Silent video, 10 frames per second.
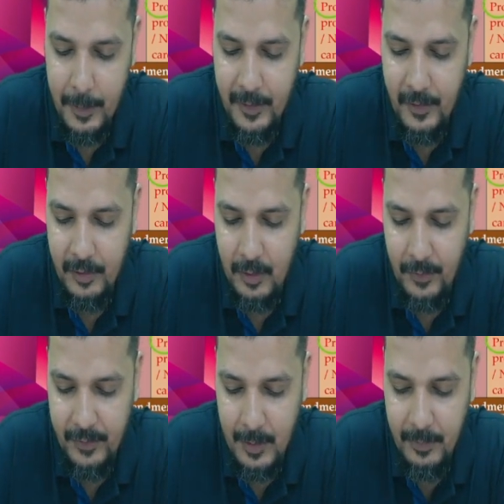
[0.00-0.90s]
preservation
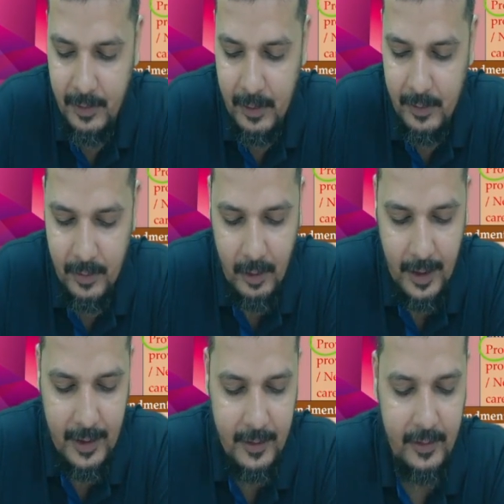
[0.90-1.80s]
of stem cells or
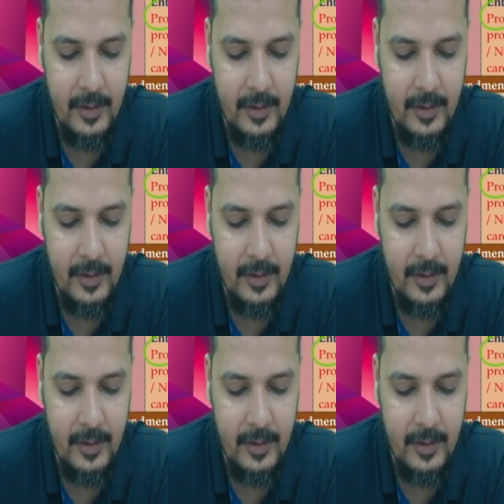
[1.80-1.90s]
any other